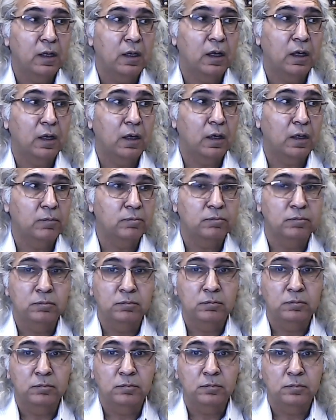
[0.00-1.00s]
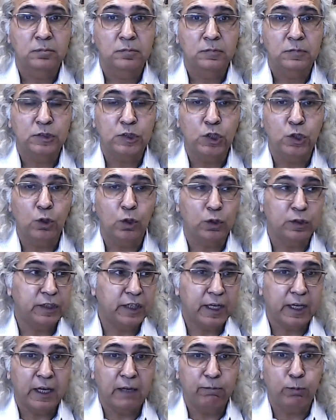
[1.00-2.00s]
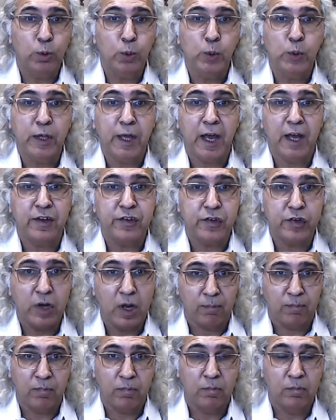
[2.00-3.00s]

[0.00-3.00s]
they have to catch up